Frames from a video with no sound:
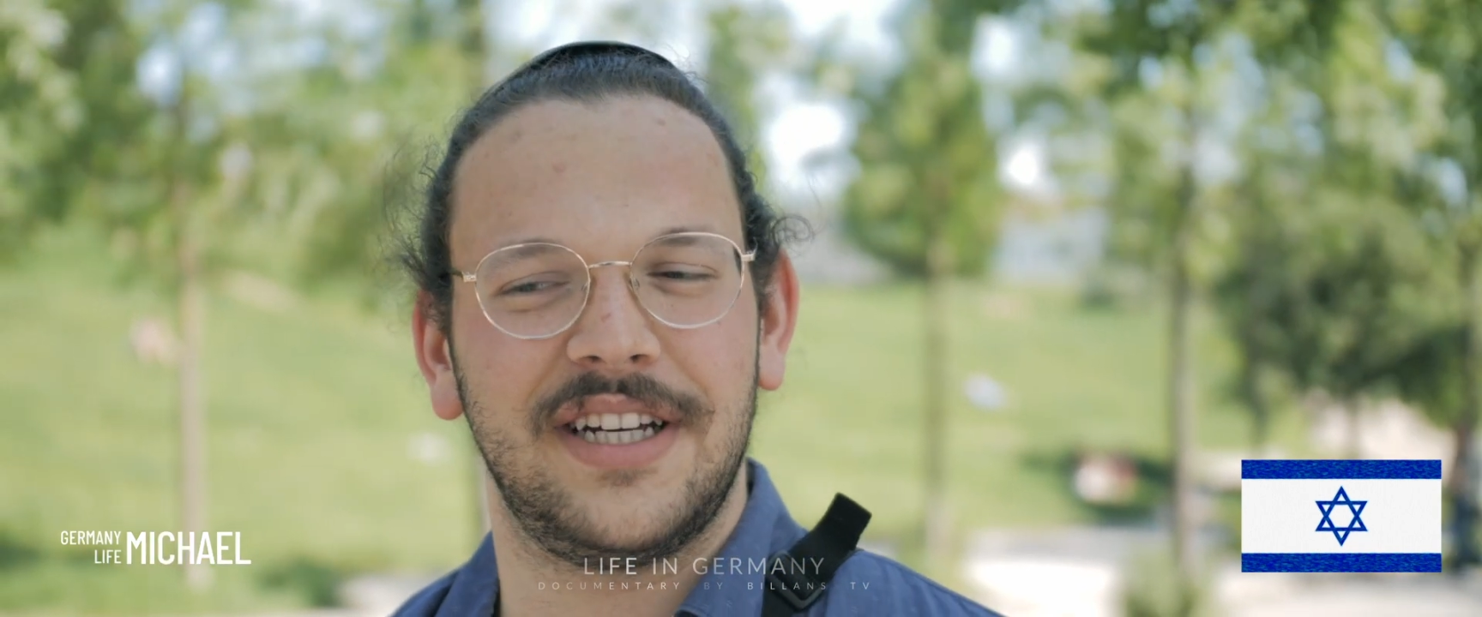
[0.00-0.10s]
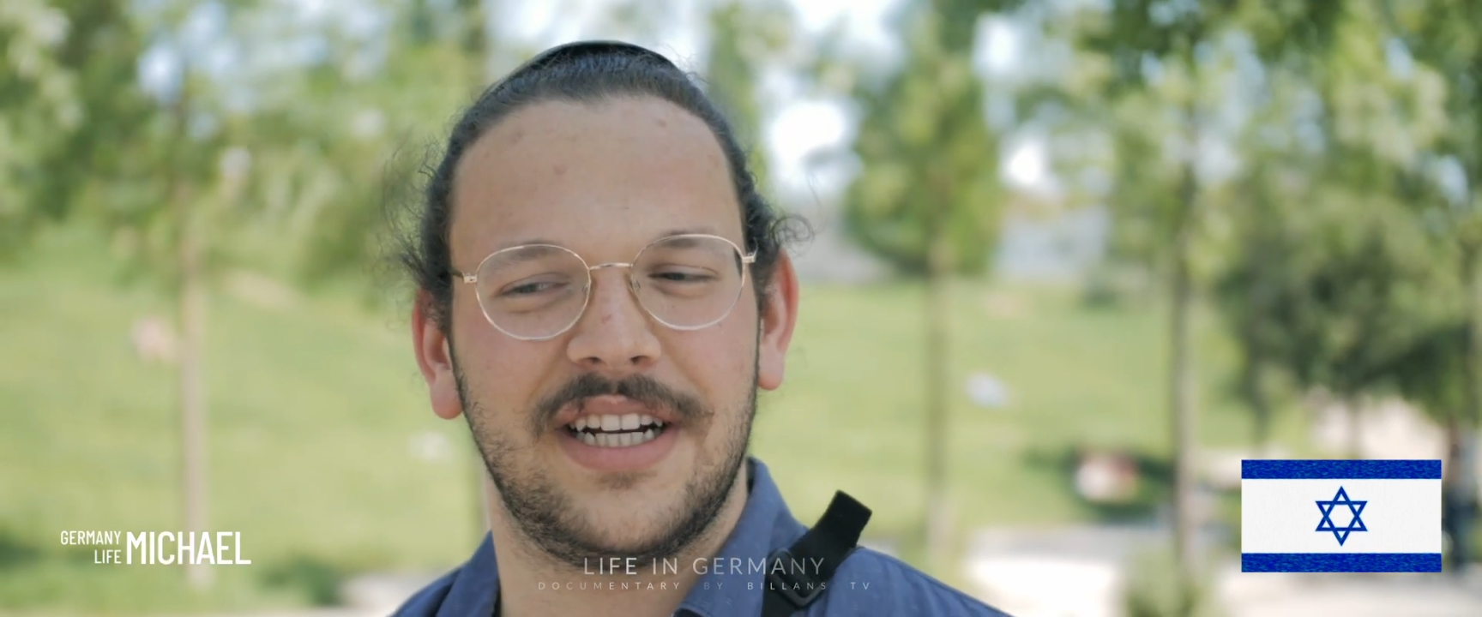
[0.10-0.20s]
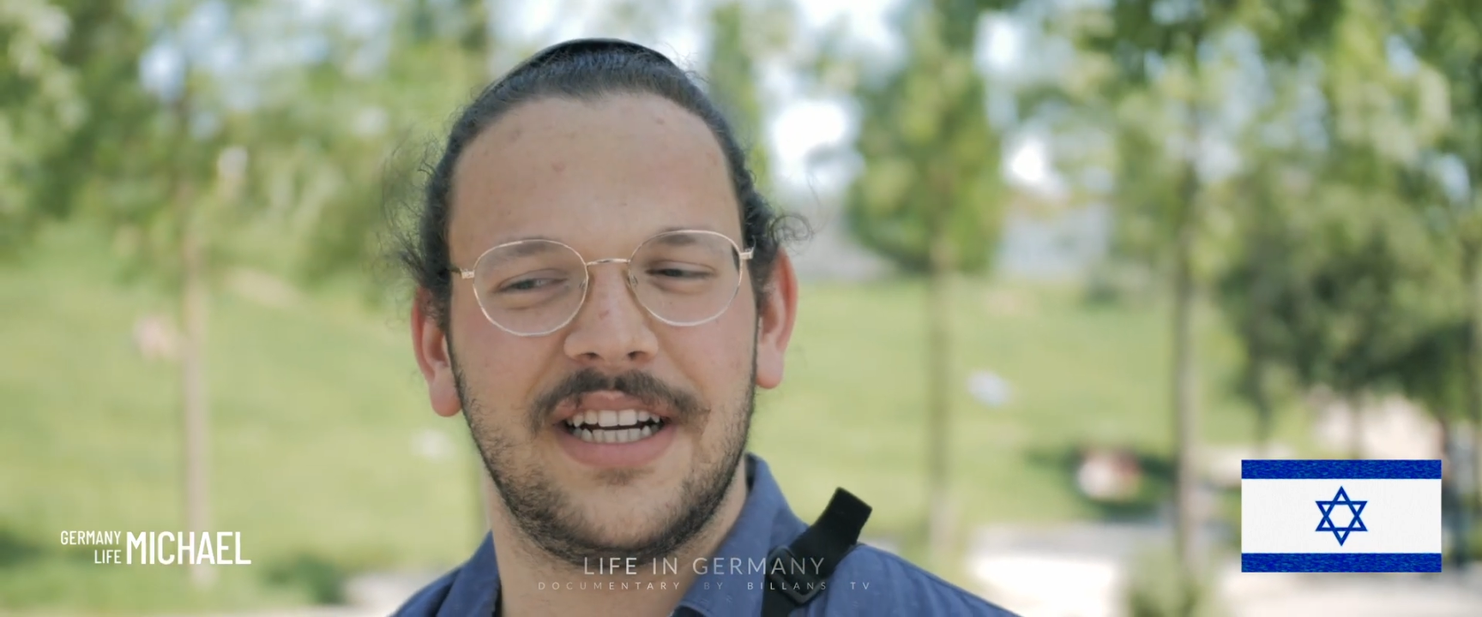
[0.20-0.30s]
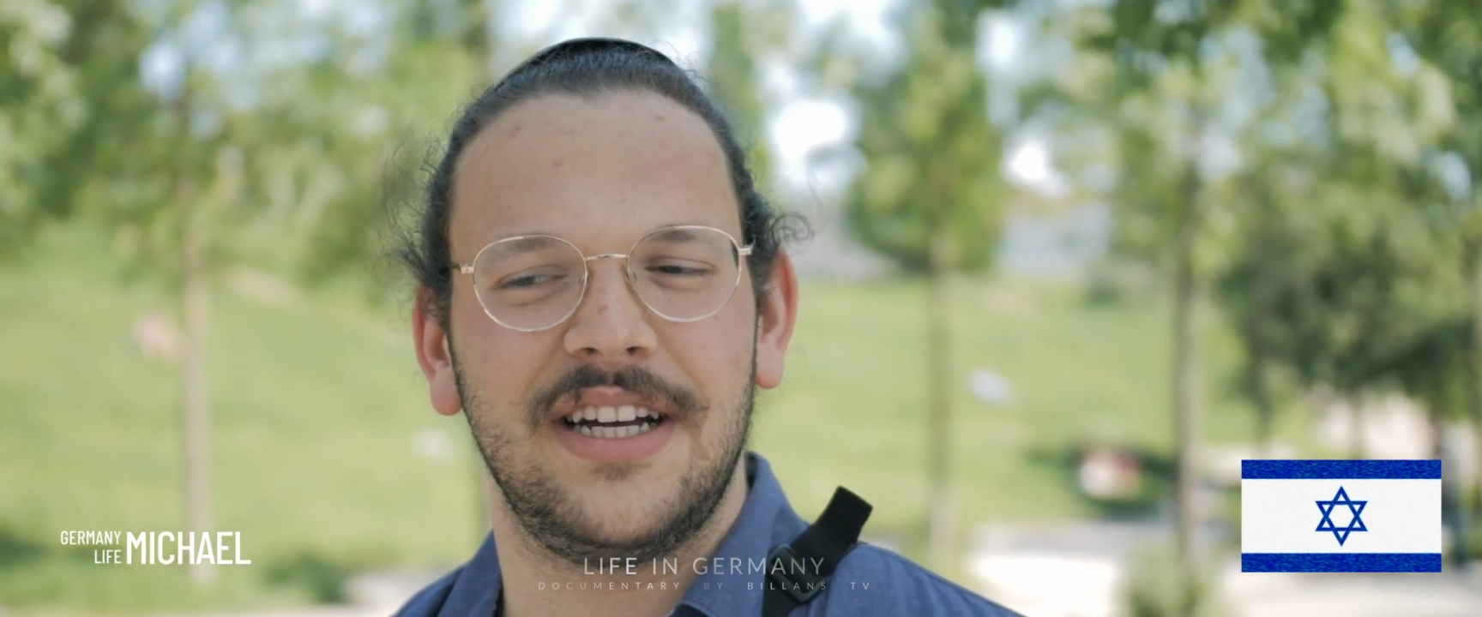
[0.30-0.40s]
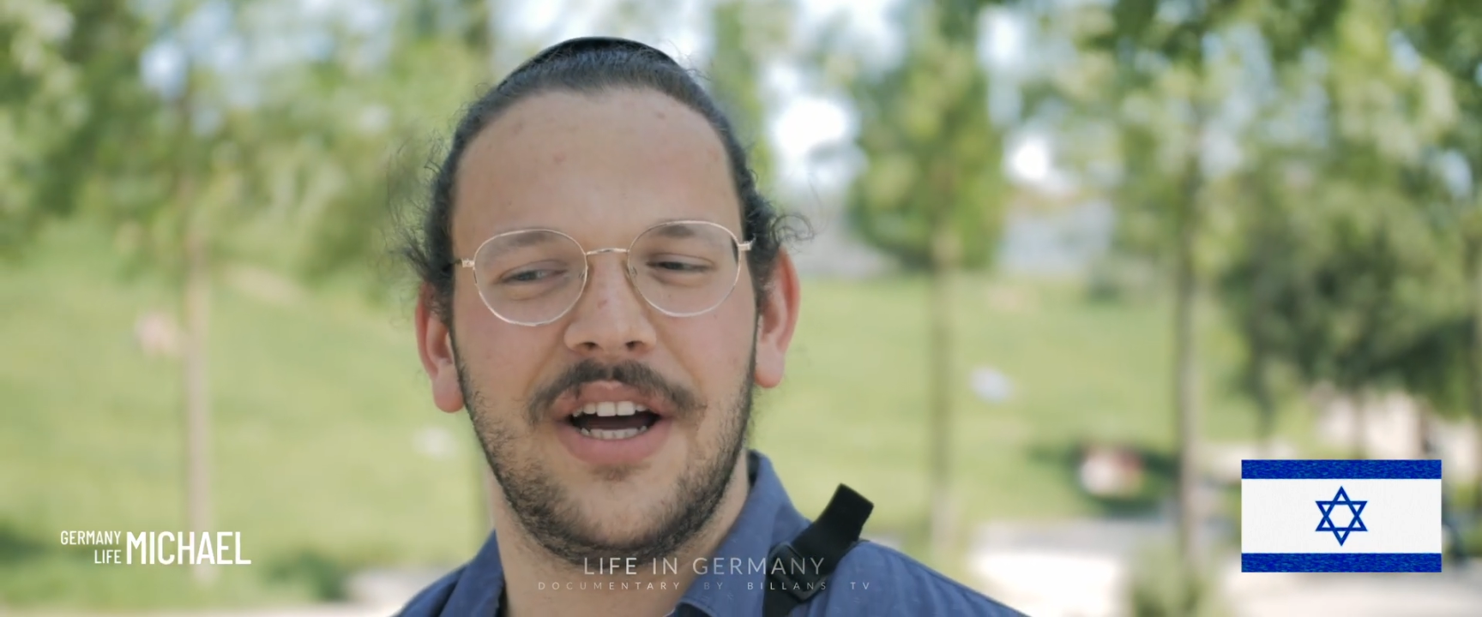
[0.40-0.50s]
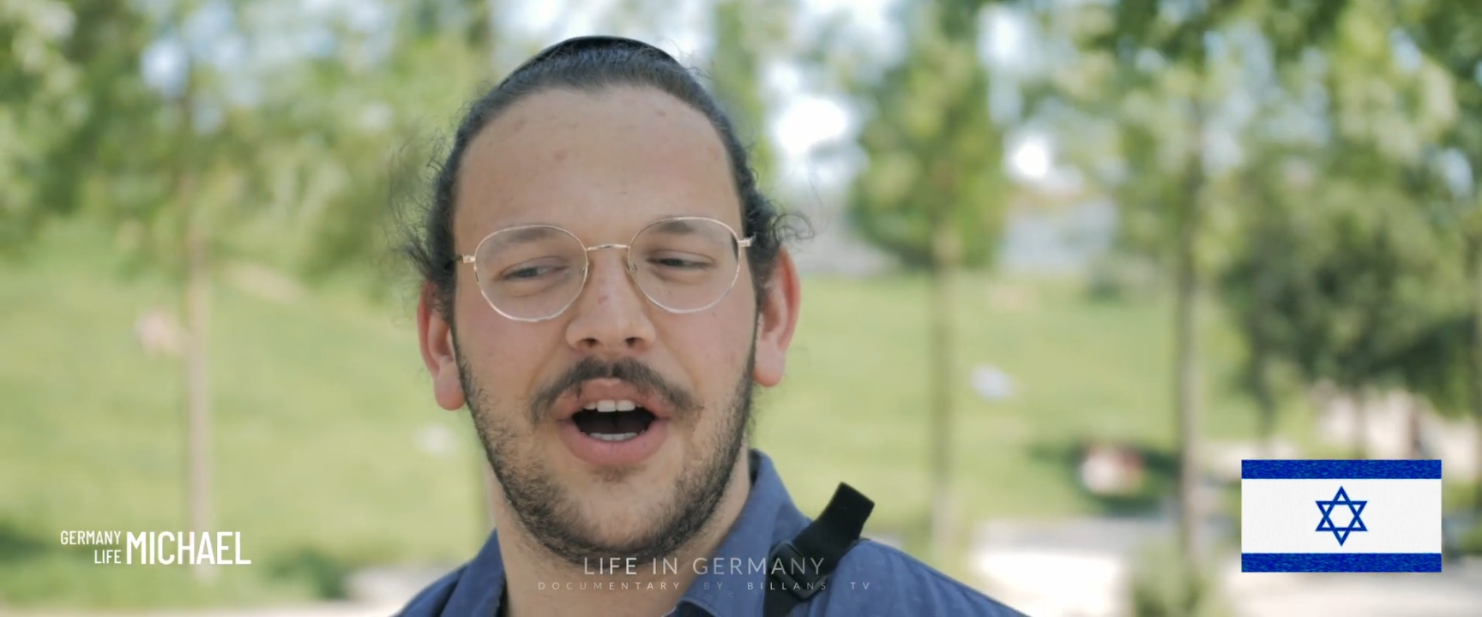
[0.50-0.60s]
there